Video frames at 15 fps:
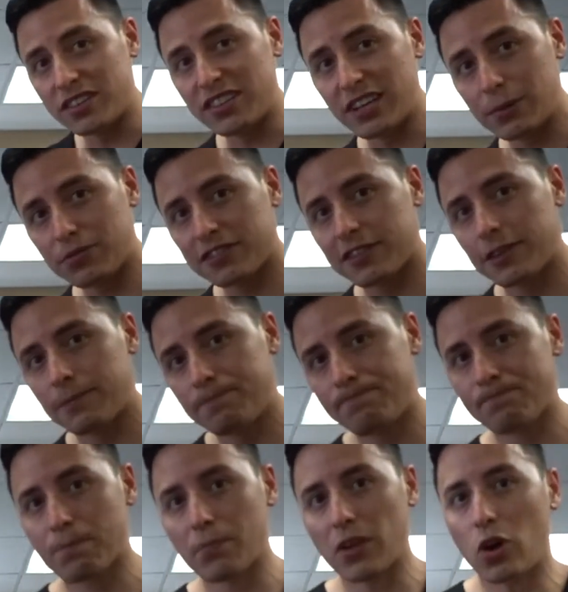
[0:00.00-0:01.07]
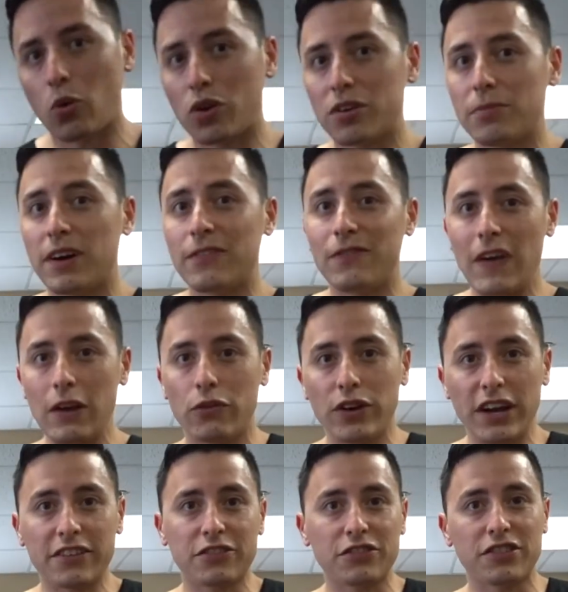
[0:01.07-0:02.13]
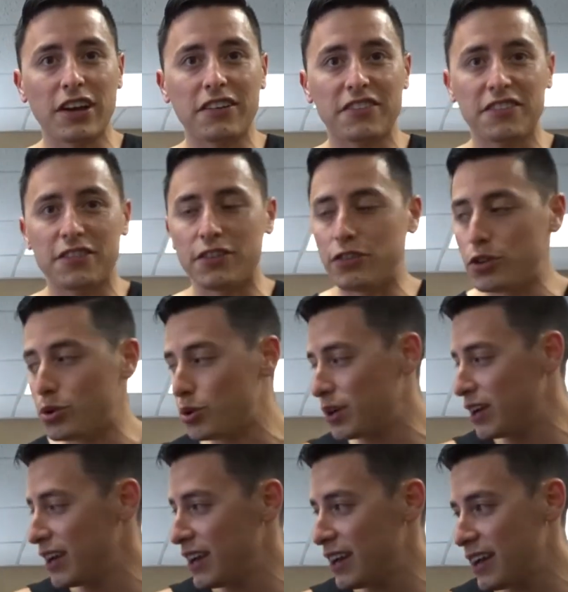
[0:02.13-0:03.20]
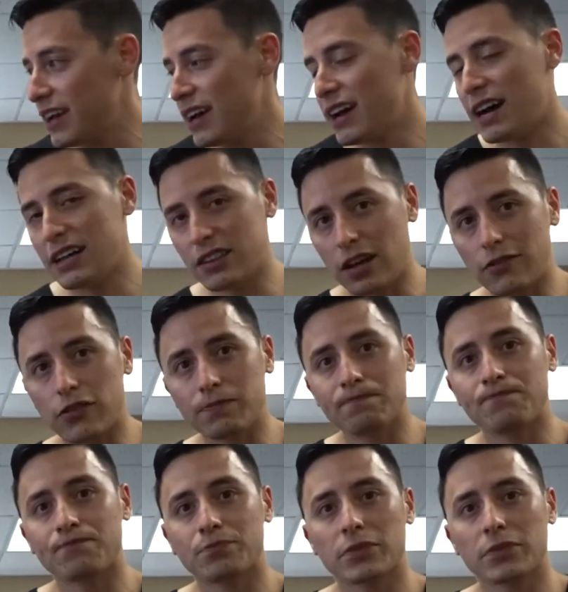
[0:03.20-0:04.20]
dips are one of my favorite exercises to do. I love them.